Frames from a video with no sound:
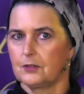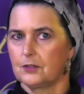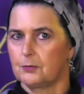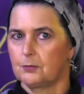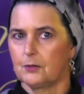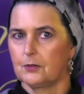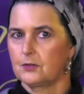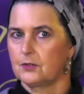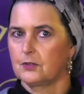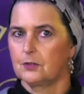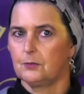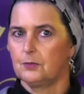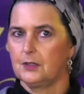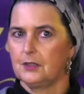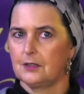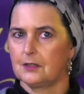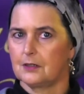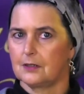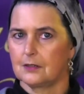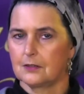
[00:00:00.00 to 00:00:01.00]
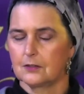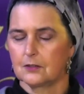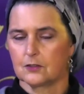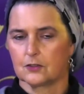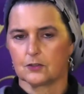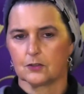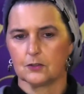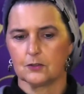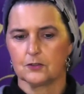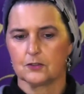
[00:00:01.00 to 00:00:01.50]
it's supposed to be. The
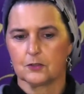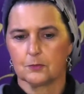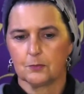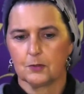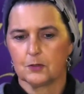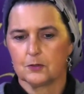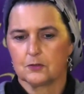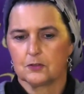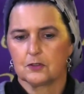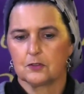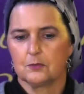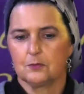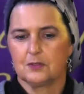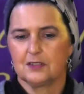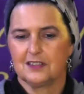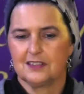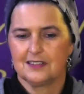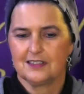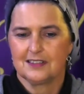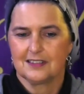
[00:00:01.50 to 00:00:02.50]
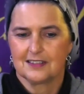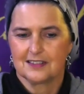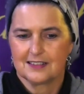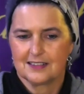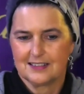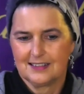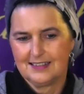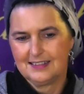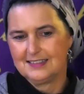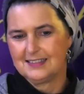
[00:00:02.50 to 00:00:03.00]
soul's supposed to be
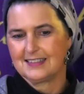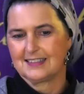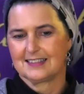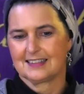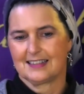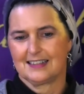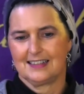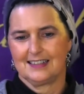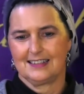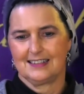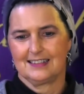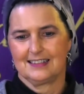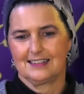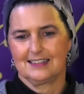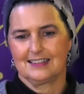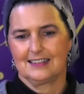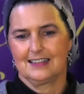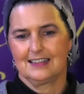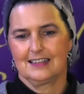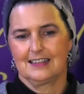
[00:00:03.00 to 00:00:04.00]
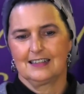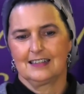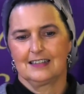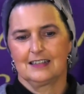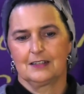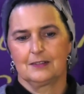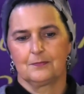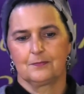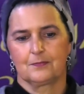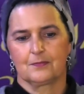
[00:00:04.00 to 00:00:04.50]
inside.
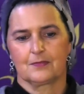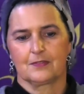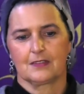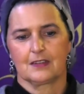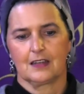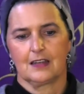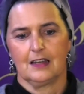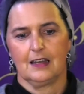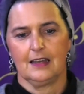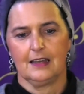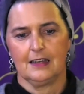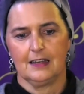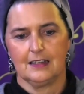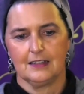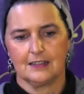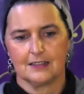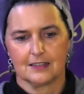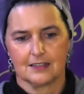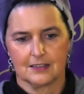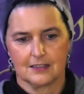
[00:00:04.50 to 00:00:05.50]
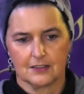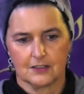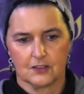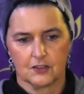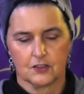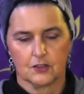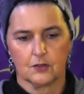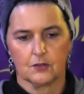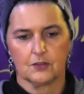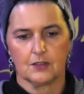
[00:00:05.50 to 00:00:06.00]
And
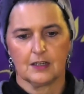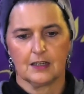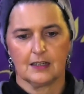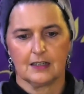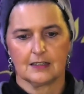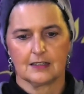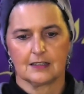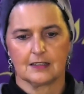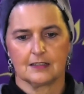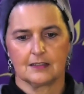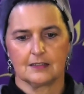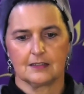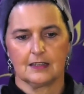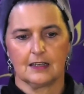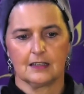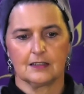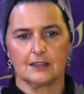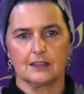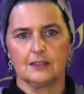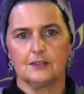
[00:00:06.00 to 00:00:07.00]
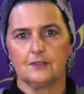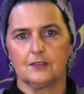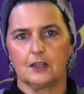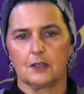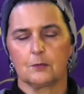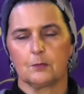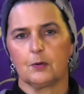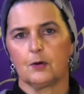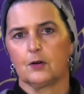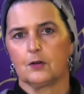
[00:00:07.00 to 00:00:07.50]
so that
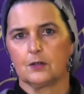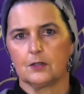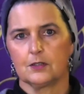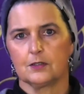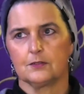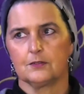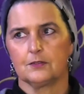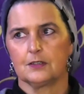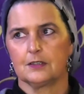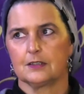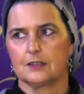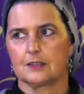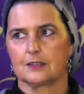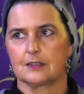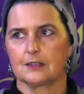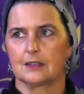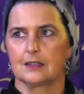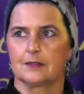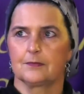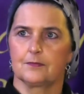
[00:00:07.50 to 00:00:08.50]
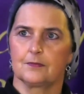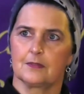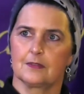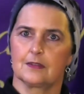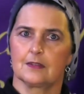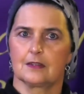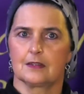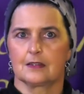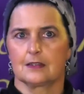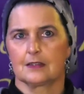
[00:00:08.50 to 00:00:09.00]
living part of us
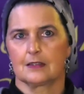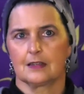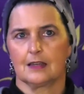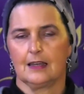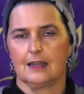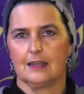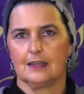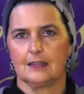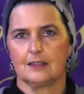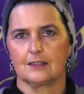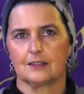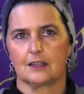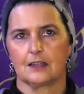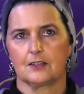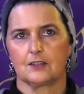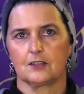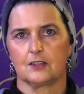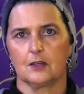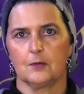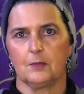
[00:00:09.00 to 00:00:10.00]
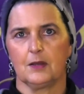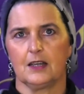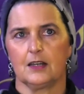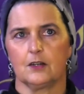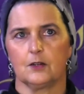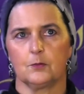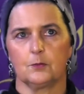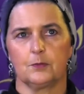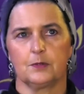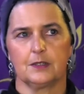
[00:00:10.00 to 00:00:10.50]
has
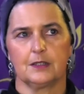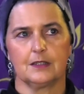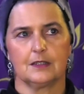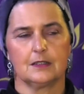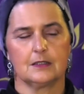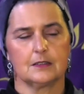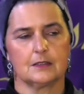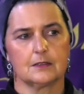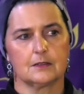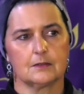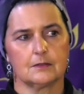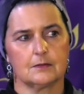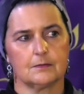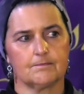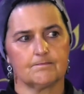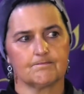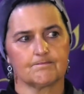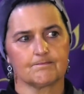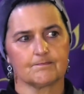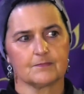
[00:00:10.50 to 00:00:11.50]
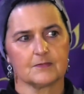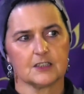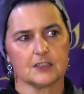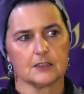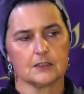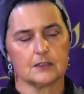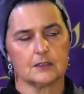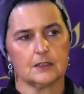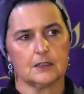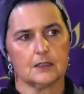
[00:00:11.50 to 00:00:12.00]
somehow been
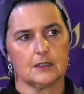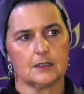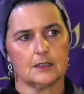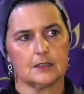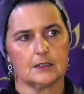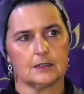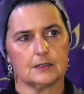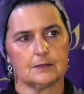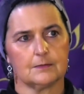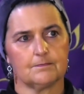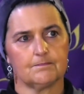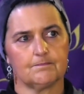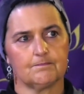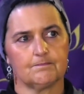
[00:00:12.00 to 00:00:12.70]
not